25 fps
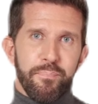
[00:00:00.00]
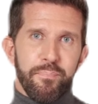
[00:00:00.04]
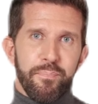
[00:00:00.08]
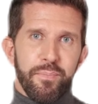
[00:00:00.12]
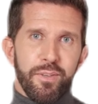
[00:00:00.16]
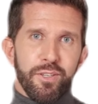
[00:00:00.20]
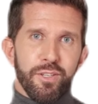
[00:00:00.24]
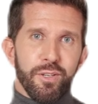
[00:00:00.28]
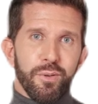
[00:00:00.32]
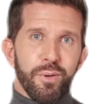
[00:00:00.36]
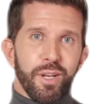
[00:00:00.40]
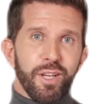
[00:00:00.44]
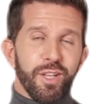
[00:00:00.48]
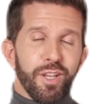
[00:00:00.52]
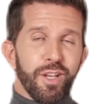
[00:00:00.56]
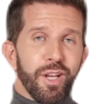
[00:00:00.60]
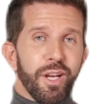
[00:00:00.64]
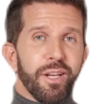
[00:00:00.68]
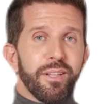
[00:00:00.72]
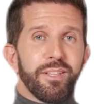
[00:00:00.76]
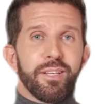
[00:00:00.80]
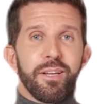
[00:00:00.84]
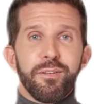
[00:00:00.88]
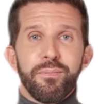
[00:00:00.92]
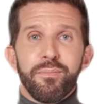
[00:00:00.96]

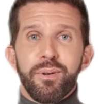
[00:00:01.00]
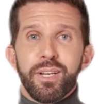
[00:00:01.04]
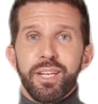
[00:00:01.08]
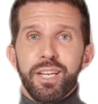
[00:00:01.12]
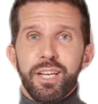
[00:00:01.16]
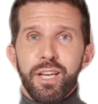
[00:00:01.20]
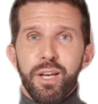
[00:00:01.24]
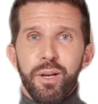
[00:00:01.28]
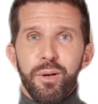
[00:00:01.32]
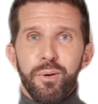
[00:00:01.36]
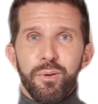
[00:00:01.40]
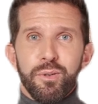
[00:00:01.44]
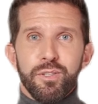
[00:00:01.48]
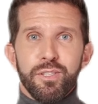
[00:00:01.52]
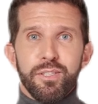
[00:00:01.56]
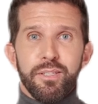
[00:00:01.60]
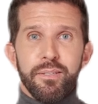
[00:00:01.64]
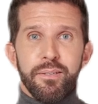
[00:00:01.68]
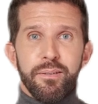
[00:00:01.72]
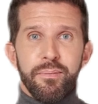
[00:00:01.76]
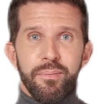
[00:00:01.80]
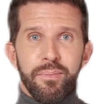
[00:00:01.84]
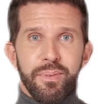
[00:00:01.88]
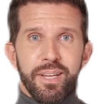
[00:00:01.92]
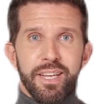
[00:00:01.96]
Screenshots and videos,
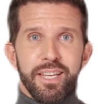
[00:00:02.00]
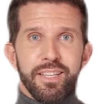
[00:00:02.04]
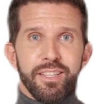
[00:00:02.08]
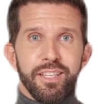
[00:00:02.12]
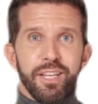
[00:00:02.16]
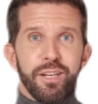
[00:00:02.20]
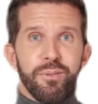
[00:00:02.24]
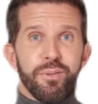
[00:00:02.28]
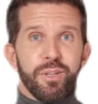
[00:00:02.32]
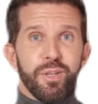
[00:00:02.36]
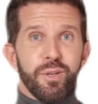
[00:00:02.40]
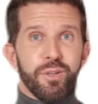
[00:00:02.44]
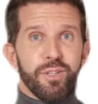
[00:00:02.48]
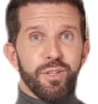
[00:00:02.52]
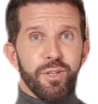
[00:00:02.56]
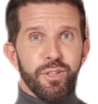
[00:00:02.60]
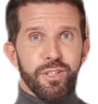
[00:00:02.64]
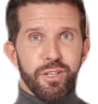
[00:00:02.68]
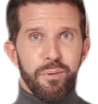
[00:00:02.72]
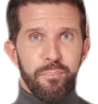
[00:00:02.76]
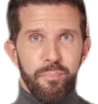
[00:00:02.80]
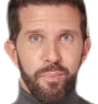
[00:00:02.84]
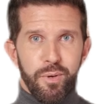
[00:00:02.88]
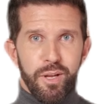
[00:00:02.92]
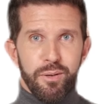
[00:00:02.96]
these give users
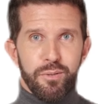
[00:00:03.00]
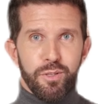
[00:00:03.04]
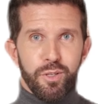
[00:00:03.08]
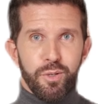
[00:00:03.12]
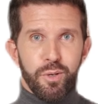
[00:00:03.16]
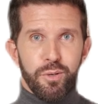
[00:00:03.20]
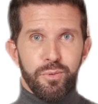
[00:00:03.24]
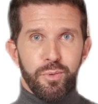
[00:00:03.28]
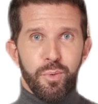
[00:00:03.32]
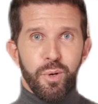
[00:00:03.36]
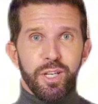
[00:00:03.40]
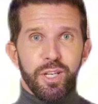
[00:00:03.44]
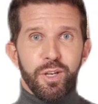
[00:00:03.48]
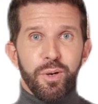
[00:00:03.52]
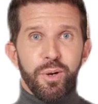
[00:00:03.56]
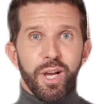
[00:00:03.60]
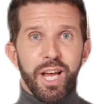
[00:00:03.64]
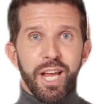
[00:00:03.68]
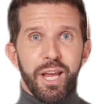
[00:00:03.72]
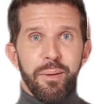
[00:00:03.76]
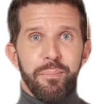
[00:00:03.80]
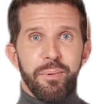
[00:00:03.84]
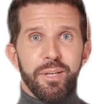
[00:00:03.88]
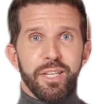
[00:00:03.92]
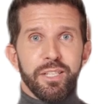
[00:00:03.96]
a preview of your
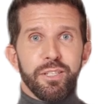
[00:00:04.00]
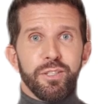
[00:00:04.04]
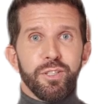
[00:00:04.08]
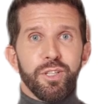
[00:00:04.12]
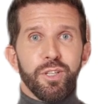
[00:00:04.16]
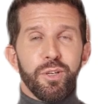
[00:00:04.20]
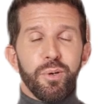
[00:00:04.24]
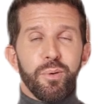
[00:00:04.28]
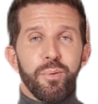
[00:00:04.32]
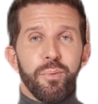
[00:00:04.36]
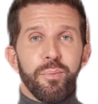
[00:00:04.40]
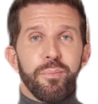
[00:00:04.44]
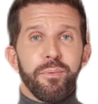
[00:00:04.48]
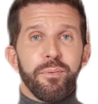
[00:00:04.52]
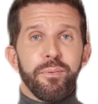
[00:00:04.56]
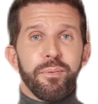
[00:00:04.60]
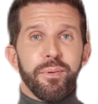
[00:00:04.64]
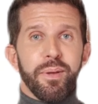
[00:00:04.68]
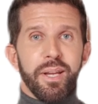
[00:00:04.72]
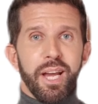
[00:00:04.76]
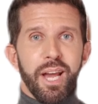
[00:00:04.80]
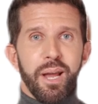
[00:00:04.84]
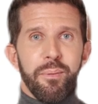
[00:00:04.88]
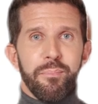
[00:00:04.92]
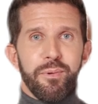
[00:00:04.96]
app can do.
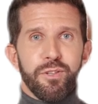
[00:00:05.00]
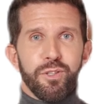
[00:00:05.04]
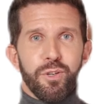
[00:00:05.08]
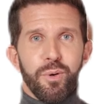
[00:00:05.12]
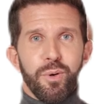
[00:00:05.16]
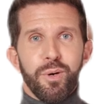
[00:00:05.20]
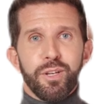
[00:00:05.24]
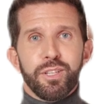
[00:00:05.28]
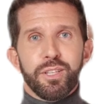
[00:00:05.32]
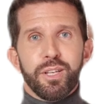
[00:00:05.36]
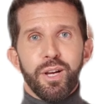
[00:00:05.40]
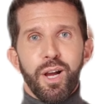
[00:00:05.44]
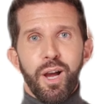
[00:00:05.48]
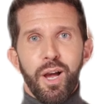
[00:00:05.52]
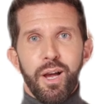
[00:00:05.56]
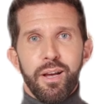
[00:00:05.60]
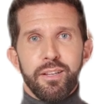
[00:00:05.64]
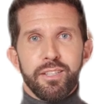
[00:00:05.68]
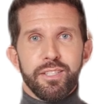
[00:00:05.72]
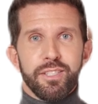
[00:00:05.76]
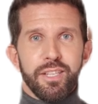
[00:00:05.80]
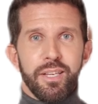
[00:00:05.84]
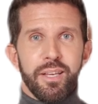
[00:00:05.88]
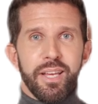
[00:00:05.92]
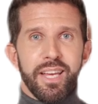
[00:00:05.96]
App stores
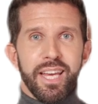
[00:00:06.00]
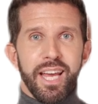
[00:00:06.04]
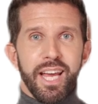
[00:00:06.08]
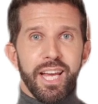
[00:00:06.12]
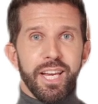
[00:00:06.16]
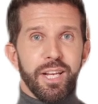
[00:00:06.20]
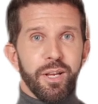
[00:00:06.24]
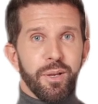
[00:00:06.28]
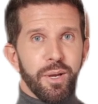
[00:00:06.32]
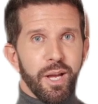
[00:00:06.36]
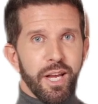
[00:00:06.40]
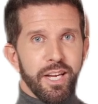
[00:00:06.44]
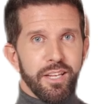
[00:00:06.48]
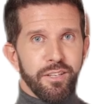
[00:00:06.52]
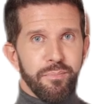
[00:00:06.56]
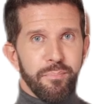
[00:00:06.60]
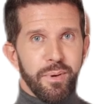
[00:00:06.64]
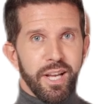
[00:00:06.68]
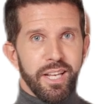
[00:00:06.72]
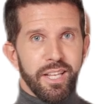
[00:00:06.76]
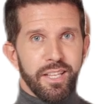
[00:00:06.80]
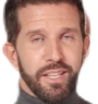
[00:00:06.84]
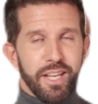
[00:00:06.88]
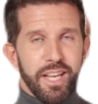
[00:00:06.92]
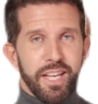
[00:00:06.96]
constantly analyze
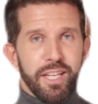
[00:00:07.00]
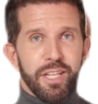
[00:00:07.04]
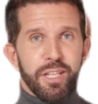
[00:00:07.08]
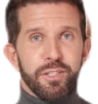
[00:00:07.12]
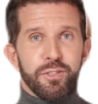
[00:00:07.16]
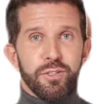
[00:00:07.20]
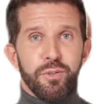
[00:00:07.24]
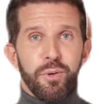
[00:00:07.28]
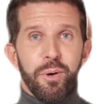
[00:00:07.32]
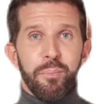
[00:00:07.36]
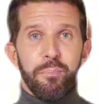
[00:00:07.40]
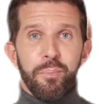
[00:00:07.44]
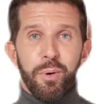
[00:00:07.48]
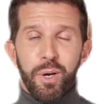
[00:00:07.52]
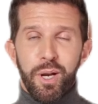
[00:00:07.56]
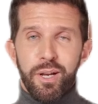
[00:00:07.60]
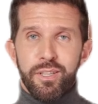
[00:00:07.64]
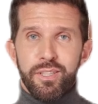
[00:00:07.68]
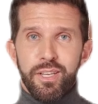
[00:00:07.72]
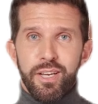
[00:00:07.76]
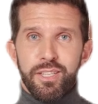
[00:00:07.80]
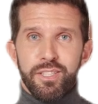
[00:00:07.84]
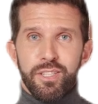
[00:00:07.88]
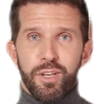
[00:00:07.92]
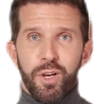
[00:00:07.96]
metadata through a
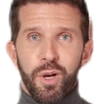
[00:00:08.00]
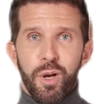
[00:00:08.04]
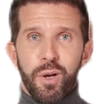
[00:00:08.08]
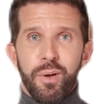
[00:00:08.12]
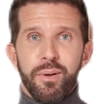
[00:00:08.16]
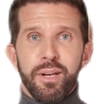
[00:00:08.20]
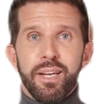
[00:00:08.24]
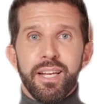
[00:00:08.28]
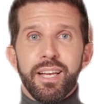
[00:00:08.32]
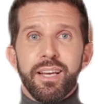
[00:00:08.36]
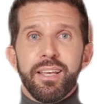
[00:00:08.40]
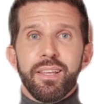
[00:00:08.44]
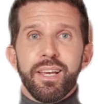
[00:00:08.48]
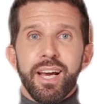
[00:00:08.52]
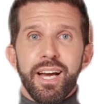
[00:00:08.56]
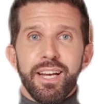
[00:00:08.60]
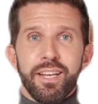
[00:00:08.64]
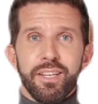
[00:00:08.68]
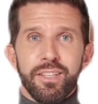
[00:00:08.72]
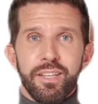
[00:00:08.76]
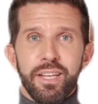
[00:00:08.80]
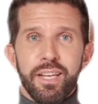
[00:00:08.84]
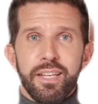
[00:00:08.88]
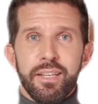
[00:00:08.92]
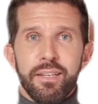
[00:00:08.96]
process called
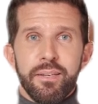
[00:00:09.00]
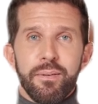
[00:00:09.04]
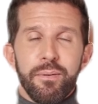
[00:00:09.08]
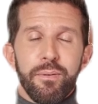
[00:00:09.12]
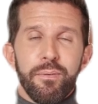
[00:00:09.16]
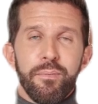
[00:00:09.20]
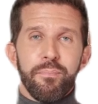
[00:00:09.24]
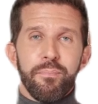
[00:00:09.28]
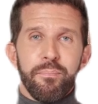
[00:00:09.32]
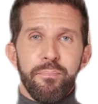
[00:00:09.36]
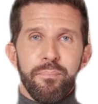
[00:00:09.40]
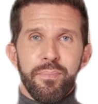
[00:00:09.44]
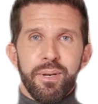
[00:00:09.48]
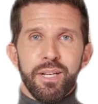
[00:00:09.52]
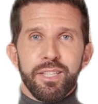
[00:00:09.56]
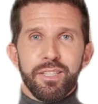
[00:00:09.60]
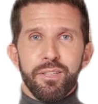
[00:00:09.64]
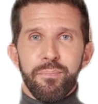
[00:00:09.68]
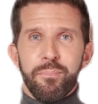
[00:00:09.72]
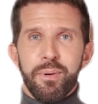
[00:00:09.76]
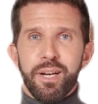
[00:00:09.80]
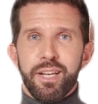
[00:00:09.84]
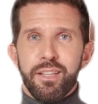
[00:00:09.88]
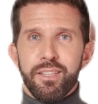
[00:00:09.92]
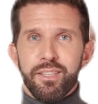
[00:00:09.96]
indexing. This
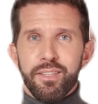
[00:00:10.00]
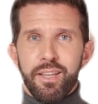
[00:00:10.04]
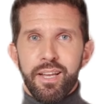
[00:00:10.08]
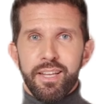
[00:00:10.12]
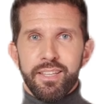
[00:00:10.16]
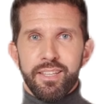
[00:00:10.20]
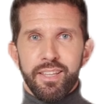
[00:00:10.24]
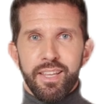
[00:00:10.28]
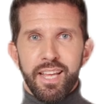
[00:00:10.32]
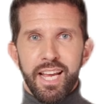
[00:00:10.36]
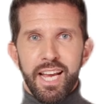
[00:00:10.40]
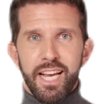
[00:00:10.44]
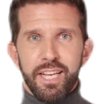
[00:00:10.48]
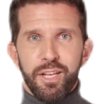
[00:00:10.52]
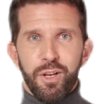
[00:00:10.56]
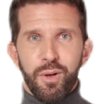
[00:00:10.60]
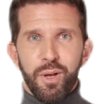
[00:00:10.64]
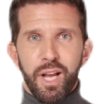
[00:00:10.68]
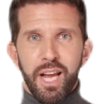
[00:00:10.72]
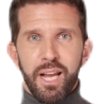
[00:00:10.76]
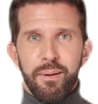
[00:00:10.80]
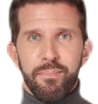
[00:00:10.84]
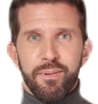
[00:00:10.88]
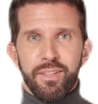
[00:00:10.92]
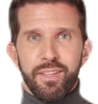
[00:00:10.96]
means they scan your
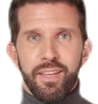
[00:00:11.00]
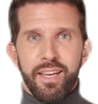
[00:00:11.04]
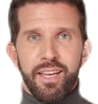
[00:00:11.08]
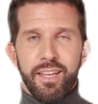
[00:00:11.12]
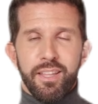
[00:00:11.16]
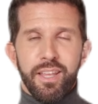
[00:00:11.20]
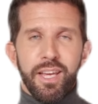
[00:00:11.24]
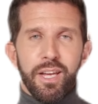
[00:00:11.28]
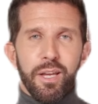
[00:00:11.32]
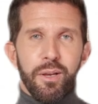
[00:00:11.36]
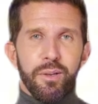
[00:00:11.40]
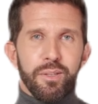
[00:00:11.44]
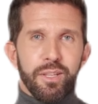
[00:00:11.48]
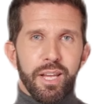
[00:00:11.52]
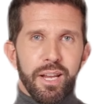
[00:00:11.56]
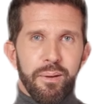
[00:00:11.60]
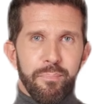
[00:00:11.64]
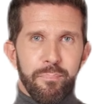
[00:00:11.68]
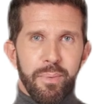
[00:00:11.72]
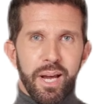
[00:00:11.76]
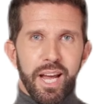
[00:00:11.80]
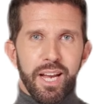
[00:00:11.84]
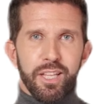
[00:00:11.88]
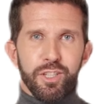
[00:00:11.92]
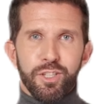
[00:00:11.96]
app's details and
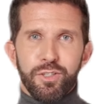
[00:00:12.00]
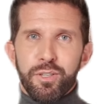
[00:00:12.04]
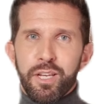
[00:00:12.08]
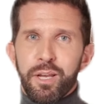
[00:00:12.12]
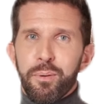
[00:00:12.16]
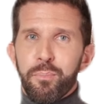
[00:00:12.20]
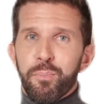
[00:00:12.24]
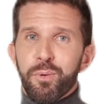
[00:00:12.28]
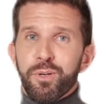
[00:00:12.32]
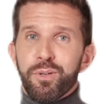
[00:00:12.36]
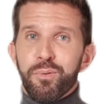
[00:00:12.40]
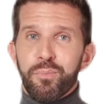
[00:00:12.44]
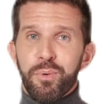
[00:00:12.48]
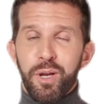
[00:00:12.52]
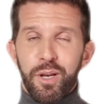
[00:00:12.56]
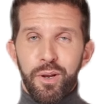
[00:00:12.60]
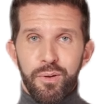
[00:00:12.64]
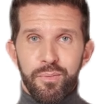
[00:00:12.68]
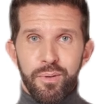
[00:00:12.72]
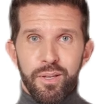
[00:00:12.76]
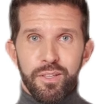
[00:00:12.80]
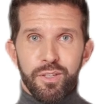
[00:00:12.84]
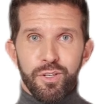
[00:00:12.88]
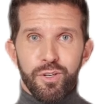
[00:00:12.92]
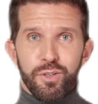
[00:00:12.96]
match them with
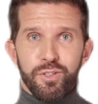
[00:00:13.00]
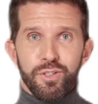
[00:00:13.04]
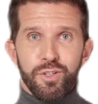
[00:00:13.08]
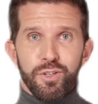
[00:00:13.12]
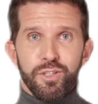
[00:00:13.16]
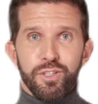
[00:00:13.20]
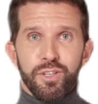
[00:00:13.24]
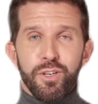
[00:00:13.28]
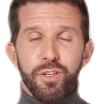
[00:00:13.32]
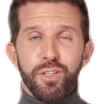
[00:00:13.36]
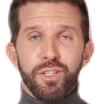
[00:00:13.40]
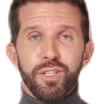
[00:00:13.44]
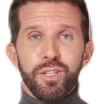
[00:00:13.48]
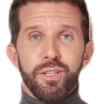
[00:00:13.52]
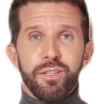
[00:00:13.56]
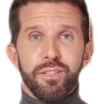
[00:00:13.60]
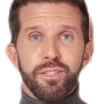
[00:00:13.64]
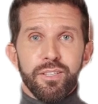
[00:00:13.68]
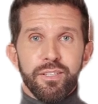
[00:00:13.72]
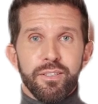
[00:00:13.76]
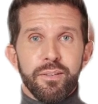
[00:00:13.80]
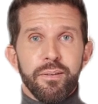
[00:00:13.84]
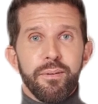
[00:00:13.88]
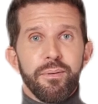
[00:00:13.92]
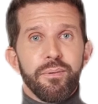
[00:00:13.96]
relevant user
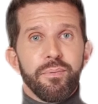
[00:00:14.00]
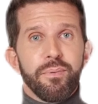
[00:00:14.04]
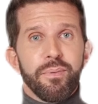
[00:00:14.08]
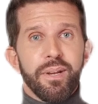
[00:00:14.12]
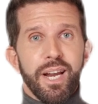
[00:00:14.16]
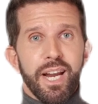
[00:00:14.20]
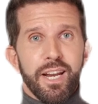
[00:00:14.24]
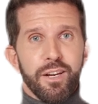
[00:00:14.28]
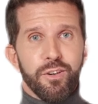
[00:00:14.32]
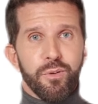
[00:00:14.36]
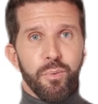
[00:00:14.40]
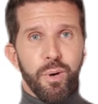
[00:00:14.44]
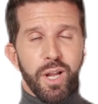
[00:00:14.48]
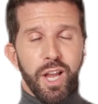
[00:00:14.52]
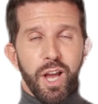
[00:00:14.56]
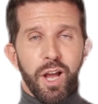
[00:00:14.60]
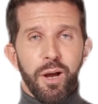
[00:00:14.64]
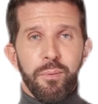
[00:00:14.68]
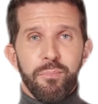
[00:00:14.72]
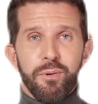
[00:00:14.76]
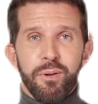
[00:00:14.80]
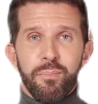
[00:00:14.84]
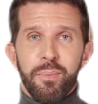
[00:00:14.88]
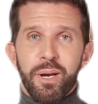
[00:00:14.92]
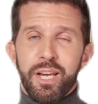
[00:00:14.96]
searches. That's why
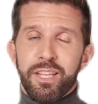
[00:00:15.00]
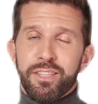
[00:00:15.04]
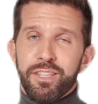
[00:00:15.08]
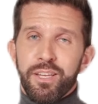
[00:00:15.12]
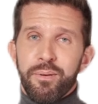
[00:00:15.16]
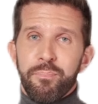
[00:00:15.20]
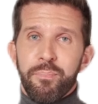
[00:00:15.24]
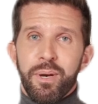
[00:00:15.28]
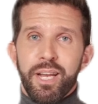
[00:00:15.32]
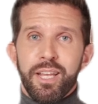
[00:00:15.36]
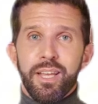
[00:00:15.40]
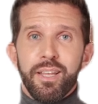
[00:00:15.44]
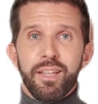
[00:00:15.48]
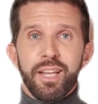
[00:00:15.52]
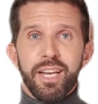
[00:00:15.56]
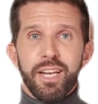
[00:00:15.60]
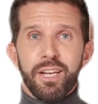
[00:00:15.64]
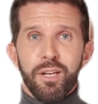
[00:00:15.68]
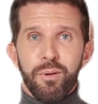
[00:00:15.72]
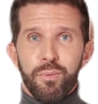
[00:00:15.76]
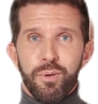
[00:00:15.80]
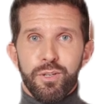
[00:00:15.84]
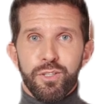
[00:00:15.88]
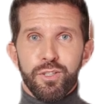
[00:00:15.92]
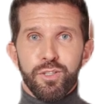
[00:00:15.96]
optimizing
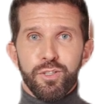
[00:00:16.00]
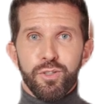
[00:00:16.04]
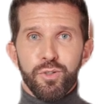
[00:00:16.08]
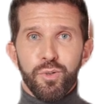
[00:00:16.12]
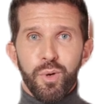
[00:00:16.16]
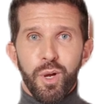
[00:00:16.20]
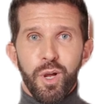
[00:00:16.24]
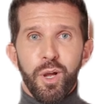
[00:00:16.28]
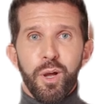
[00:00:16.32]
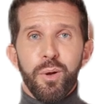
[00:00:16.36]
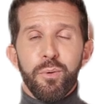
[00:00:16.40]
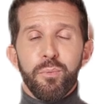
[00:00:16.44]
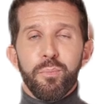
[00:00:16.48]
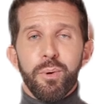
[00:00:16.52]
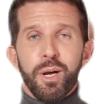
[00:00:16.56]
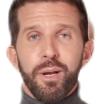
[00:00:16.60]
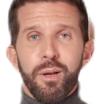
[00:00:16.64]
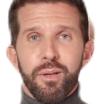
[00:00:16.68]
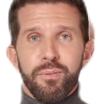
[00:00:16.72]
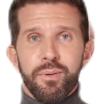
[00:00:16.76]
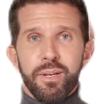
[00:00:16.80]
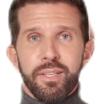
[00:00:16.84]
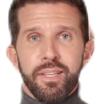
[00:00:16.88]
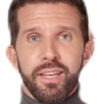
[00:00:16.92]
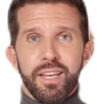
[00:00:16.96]
metadata with strong,
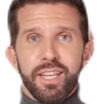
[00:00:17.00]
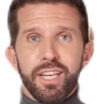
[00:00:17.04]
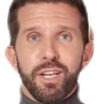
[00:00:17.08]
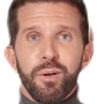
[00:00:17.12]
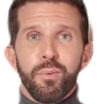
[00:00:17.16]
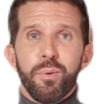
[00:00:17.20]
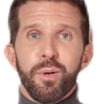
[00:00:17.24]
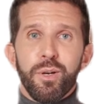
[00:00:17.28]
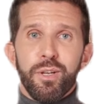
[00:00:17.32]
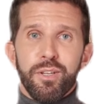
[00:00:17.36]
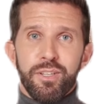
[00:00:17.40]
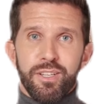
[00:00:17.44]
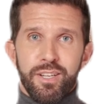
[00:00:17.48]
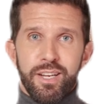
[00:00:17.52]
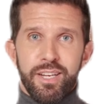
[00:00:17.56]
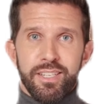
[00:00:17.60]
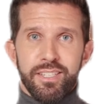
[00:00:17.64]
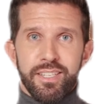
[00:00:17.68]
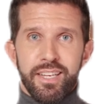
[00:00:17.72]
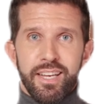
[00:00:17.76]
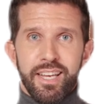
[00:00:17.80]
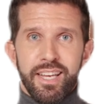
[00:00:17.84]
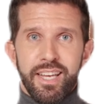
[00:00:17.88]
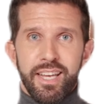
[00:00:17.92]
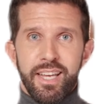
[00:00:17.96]
relevant keywords is
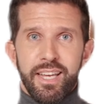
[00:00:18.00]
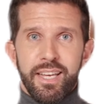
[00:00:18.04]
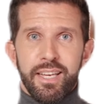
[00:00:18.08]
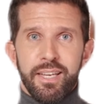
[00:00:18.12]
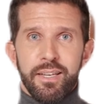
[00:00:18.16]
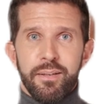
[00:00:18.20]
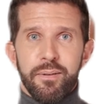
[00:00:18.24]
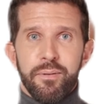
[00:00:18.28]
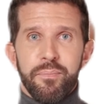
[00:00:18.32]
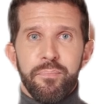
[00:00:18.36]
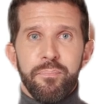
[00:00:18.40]
key.